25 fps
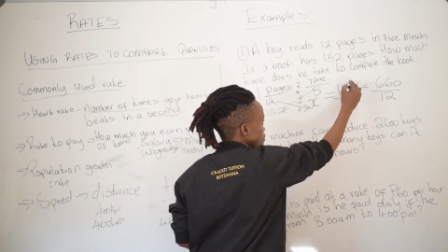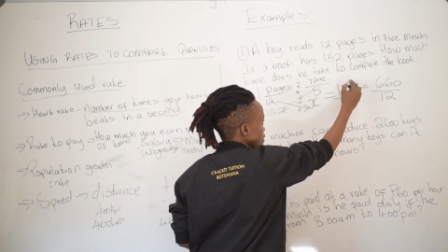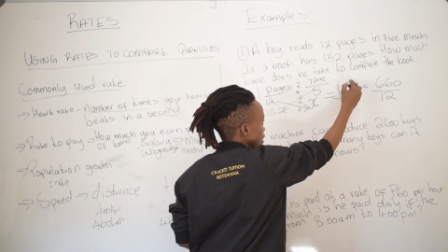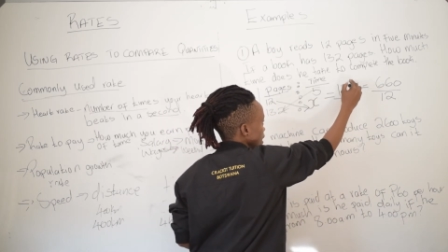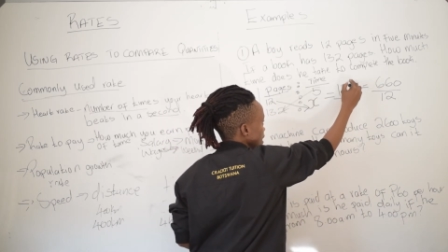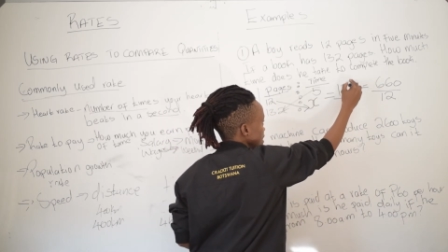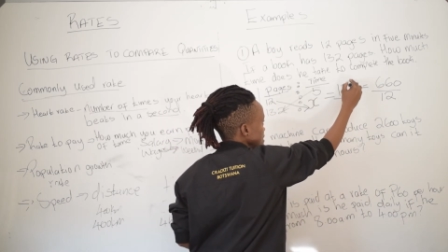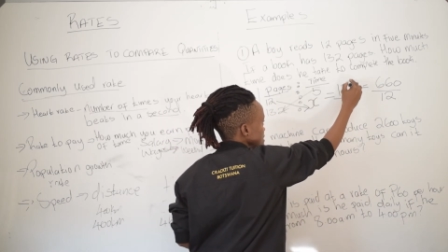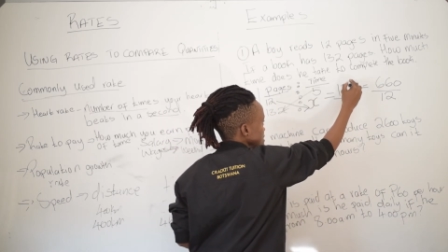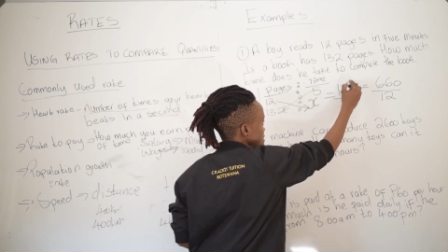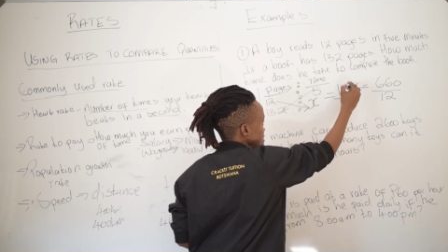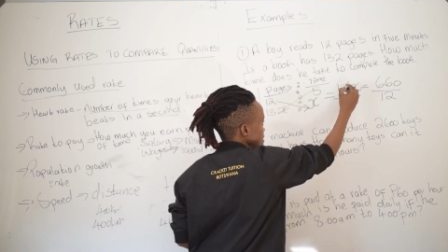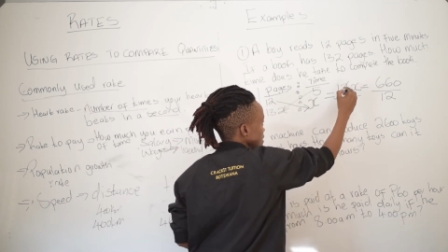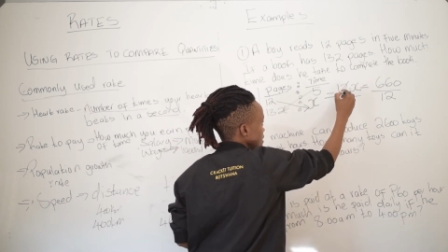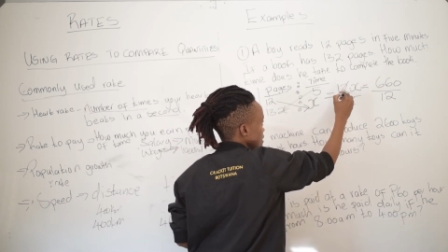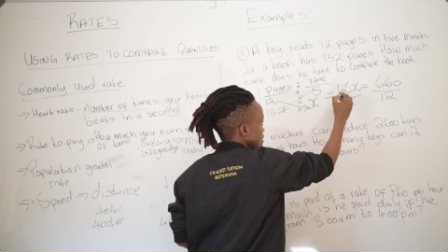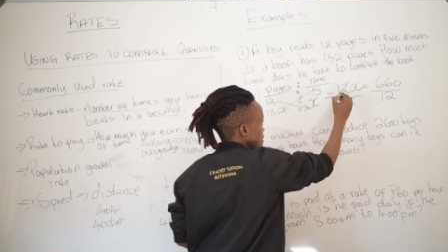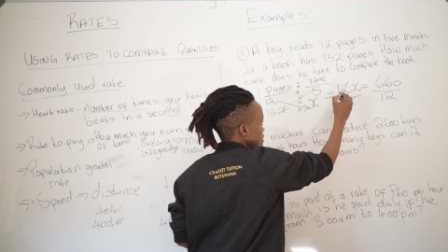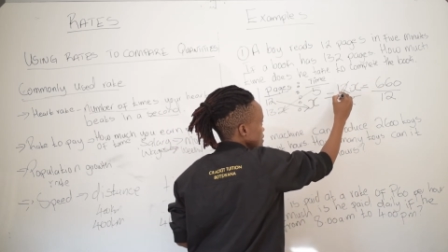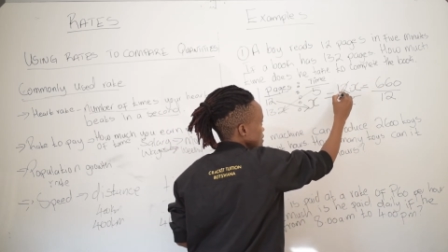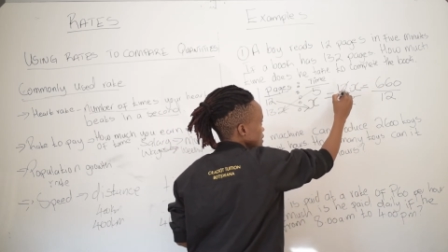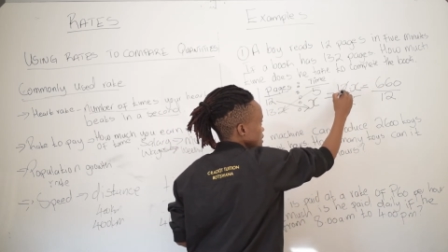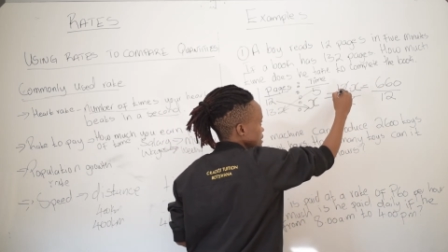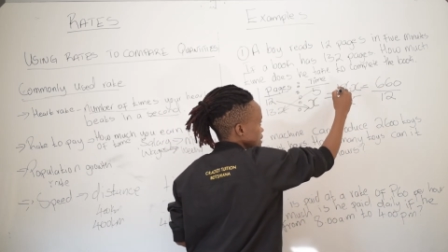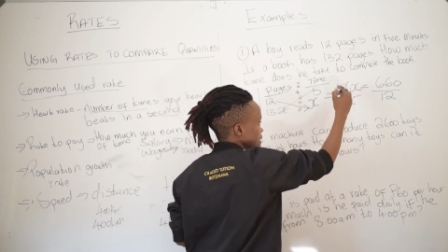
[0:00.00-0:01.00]
will
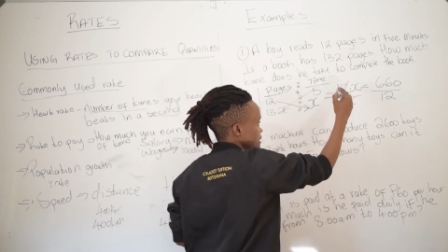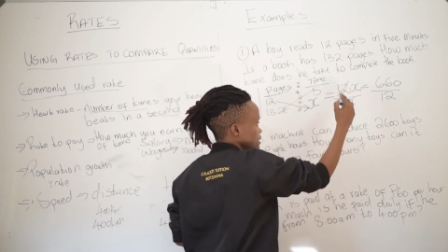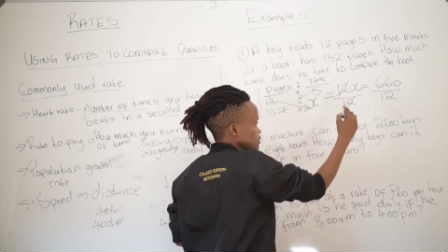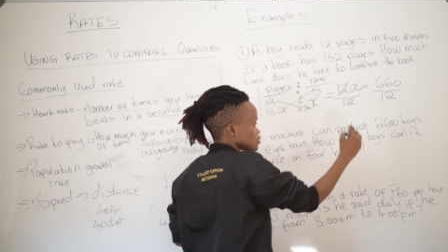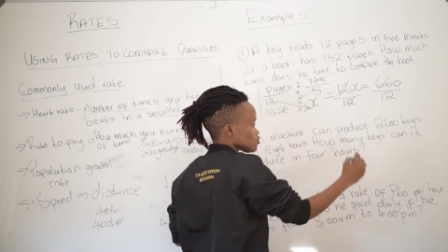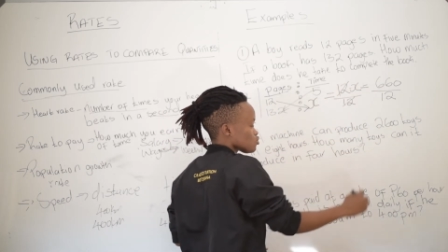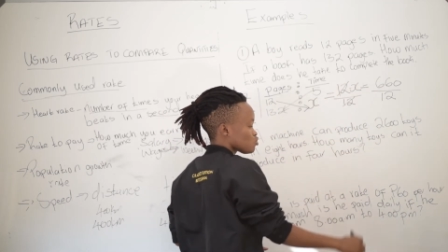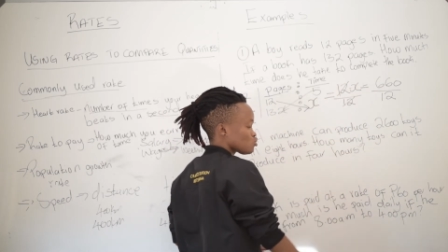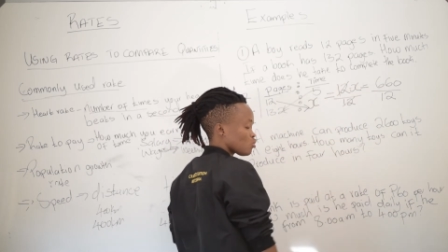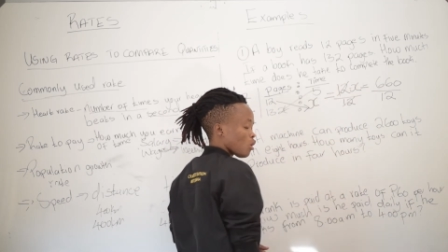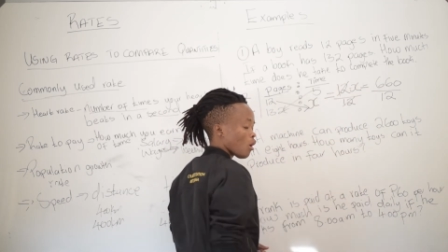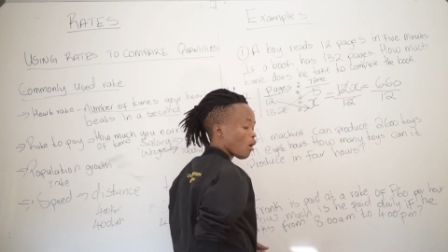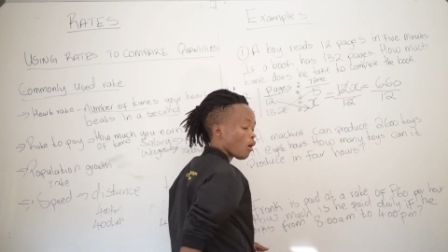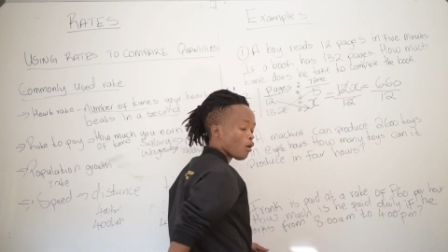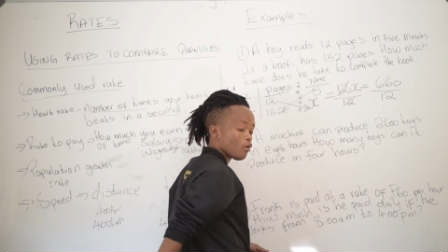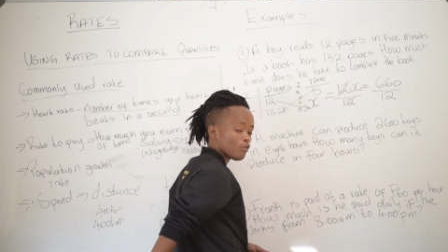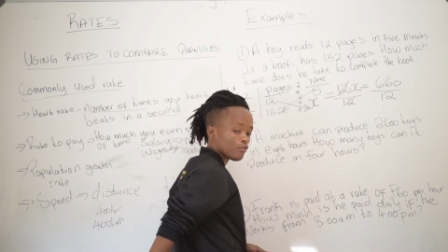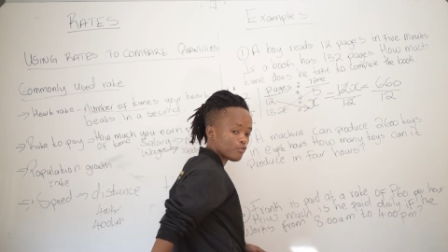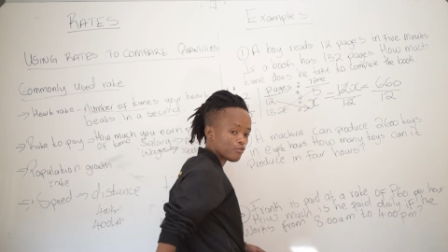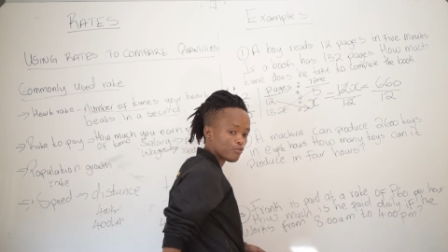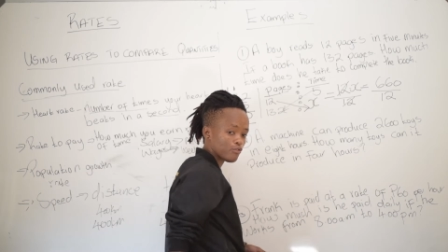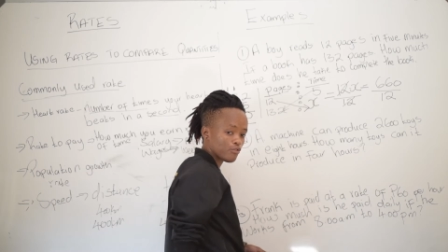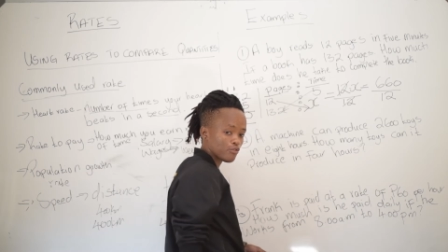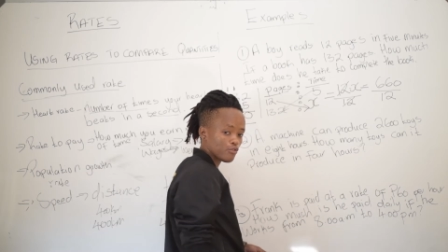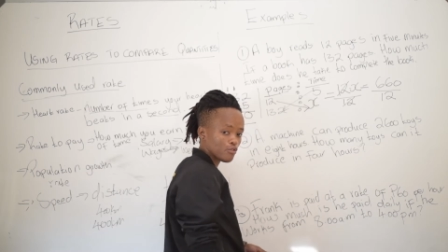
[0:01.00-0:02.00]
cancel this
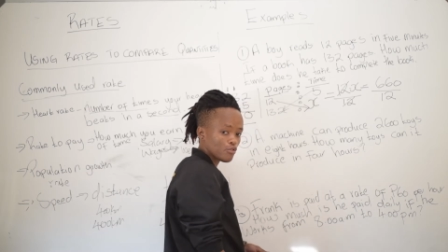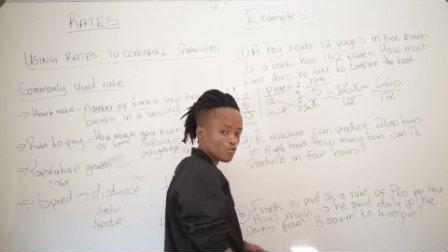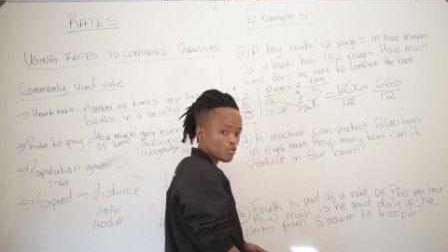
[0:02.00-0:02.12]
12.